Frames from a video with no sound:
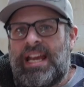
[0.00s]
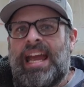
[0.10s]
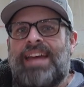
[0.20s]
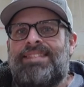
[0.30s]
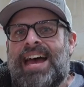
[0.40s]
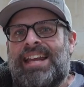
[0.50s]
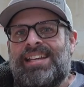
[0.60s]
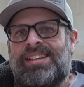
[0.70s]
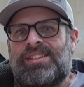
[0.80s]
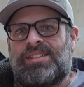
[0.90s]
and that
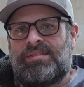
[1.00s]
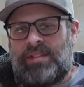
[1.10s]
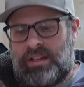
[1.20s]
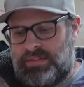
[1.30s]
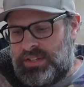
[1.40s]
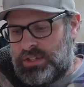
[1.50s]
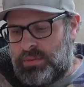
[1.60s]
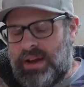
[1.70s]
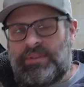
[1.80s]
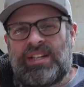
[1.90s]
is this ground.